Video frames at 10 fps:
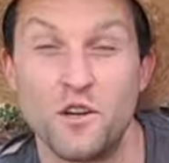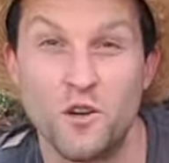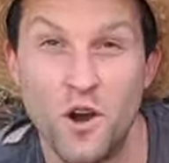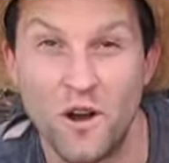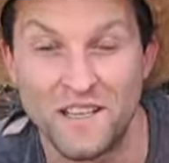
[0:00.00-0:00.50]

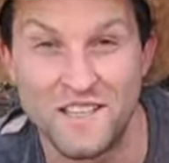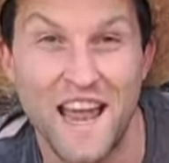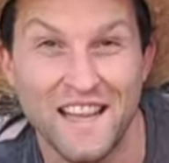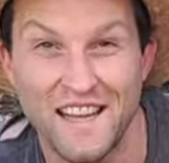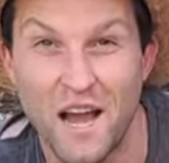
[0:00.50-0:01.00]
you'll know
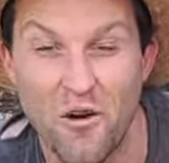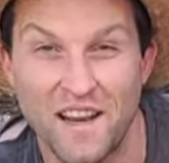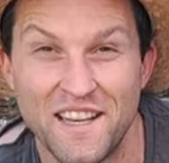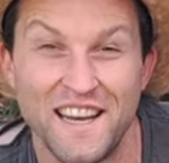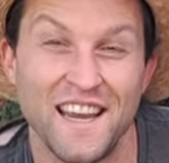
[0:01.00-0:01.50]
exactly how
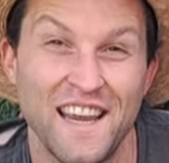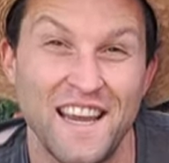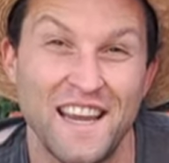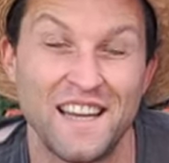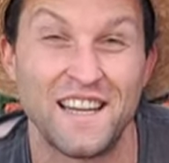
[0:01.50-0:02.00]
I did it
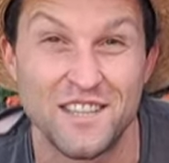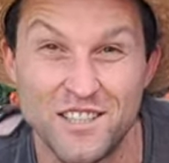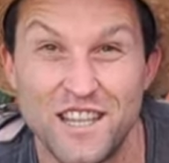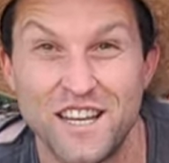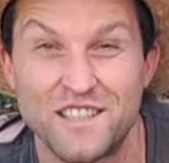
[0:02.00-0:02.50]
in
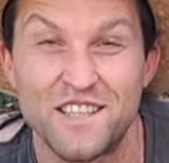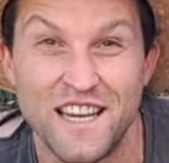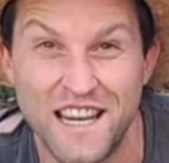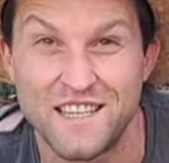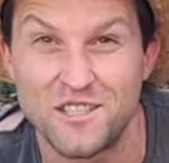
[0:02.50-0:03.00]
six
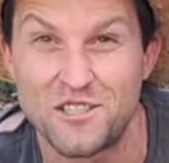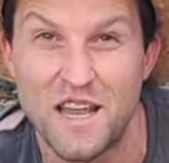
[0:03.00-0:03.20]
easy